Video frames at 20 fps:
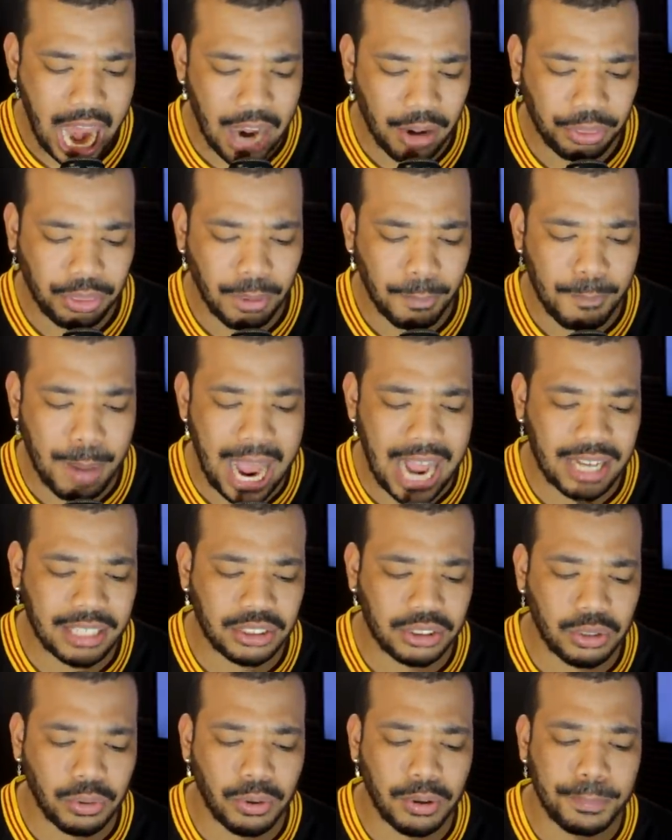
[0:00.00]

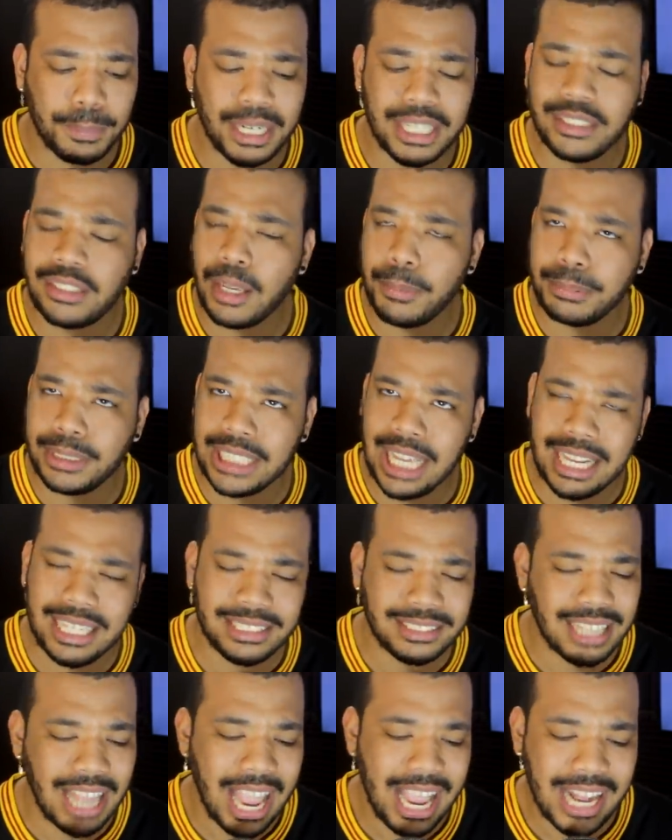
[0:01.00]
out-the-box score, but his
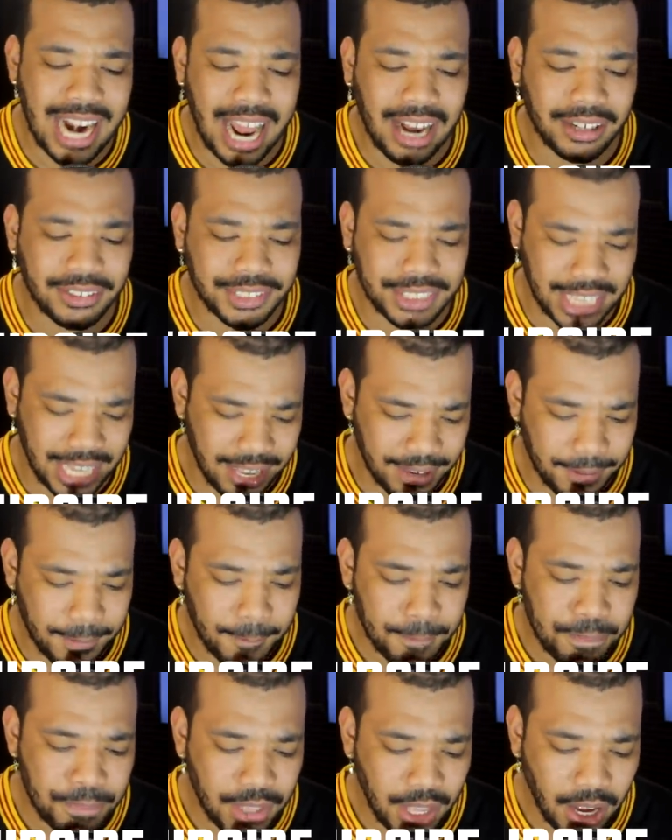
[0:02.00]
upside is an 8 out of
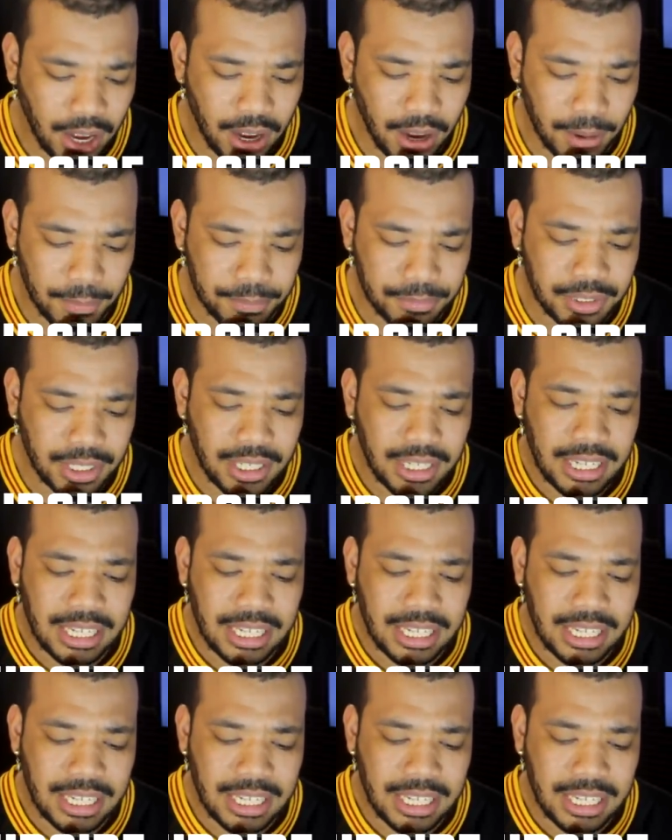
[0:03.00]
10.